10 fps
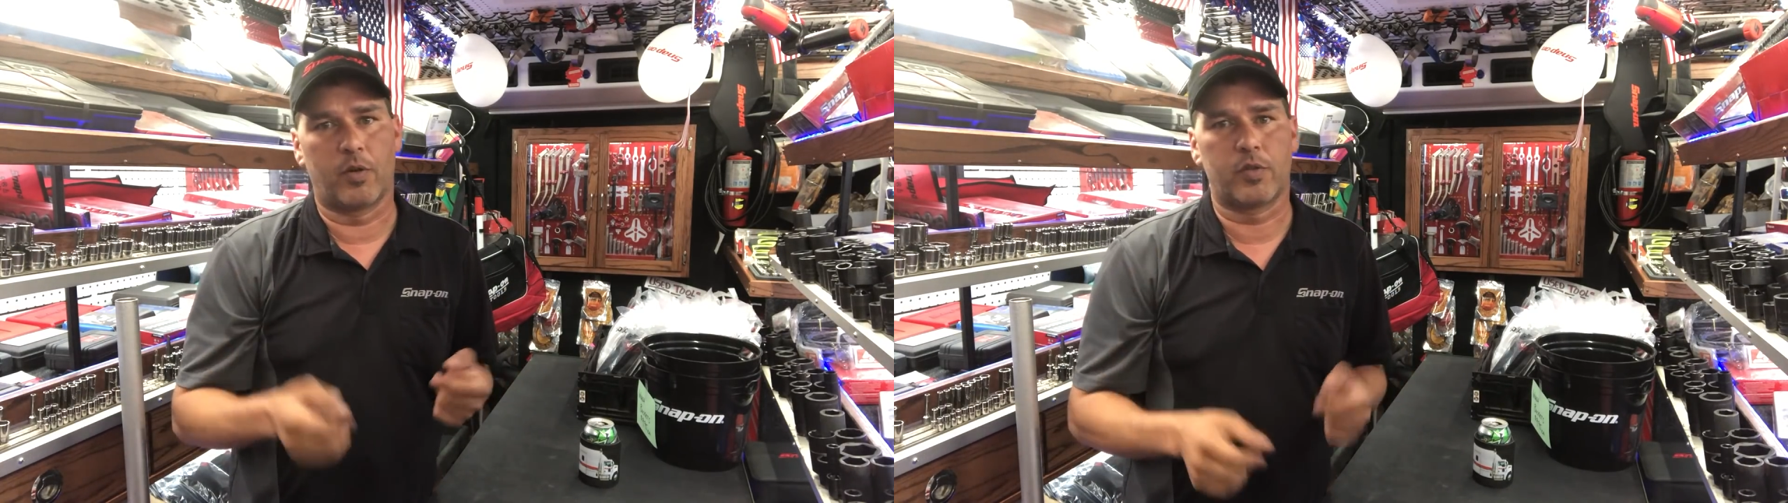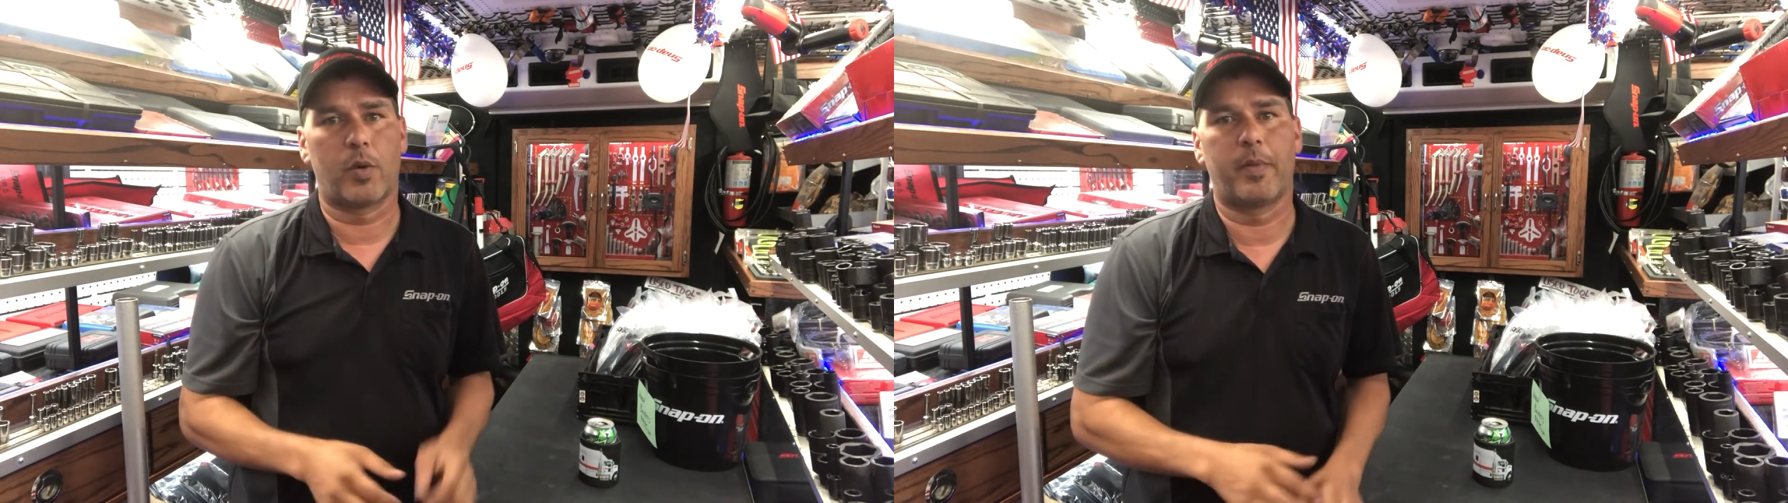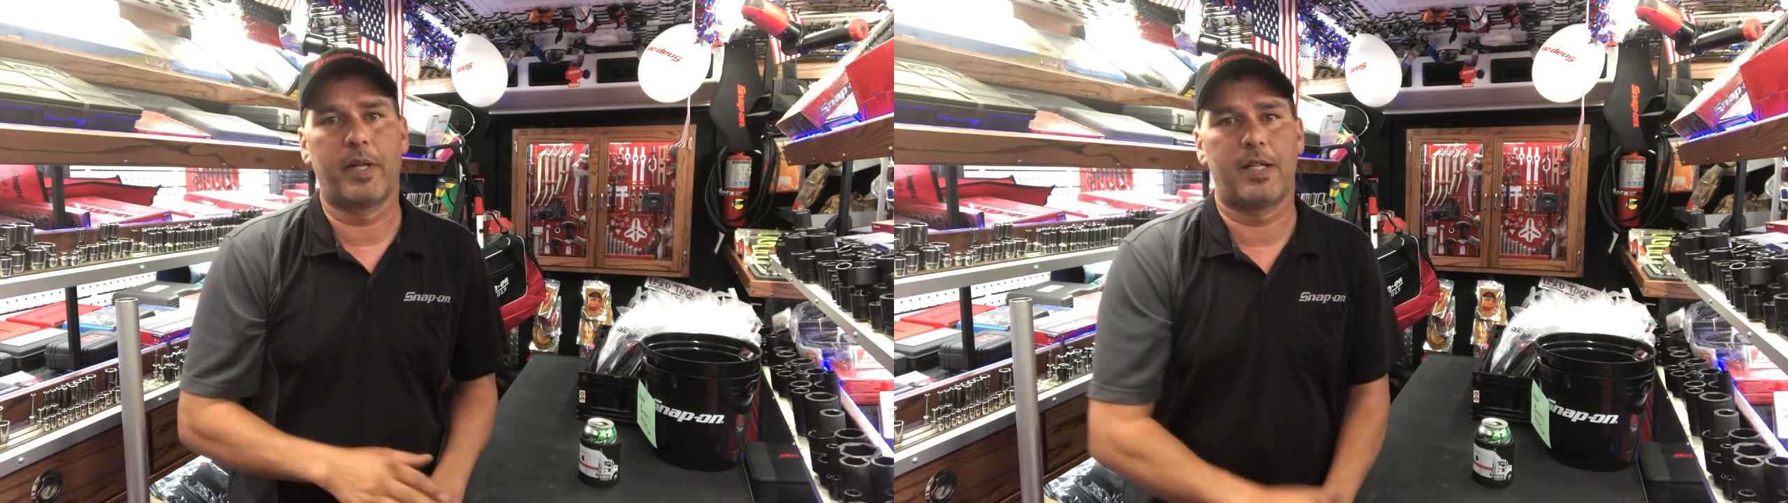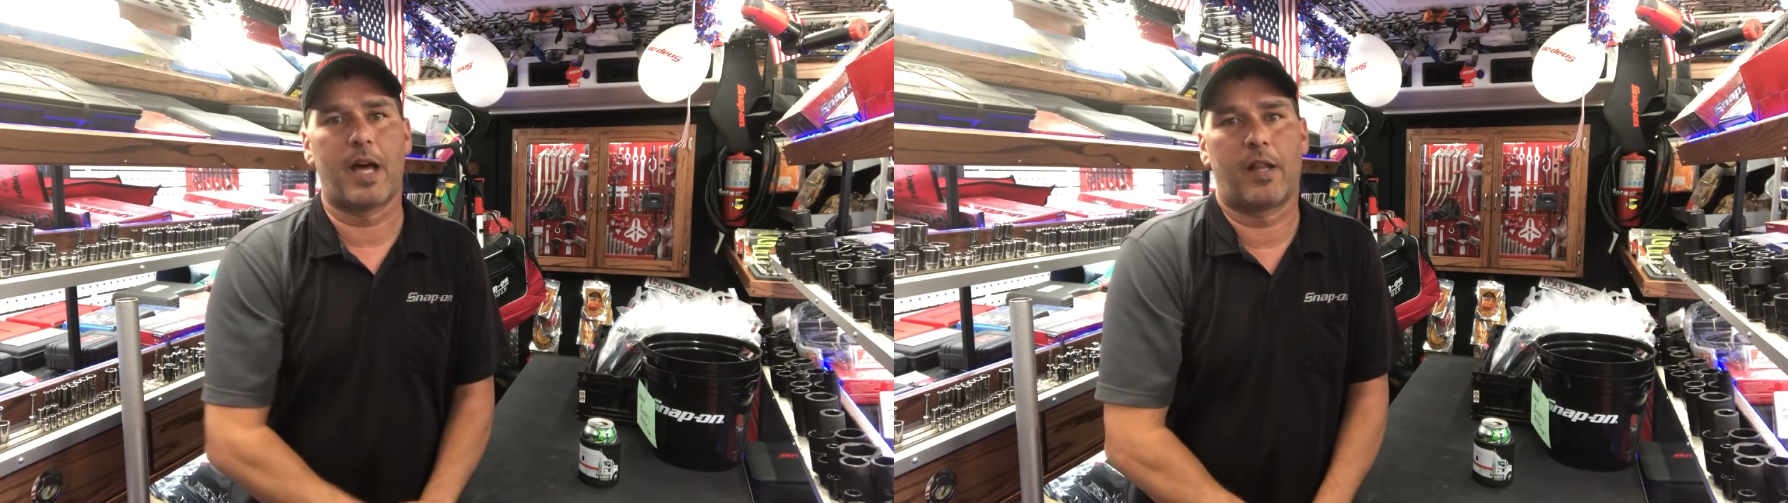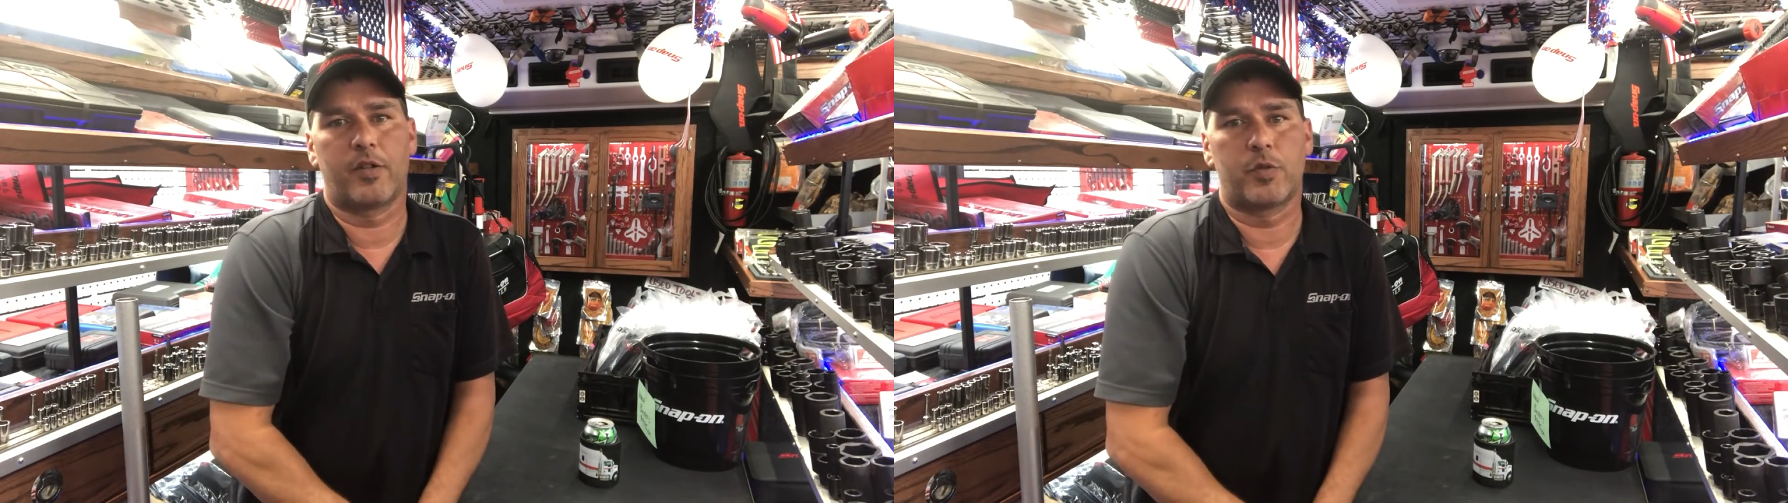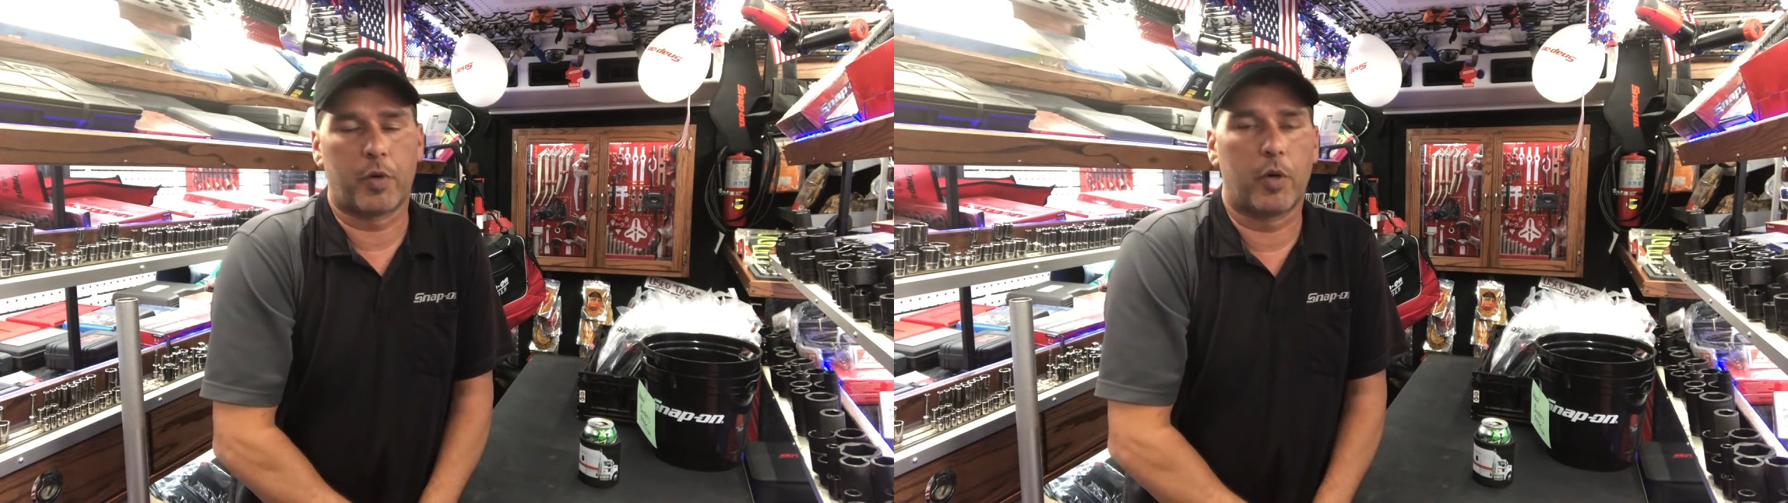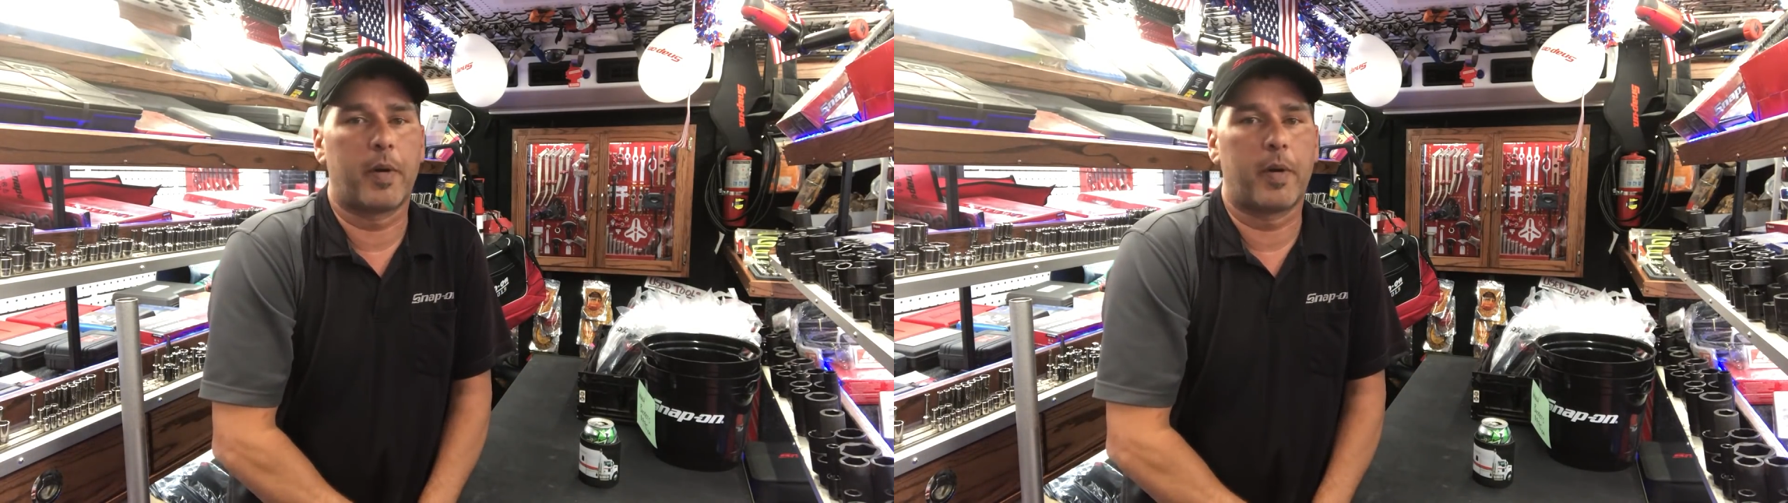so many dollars per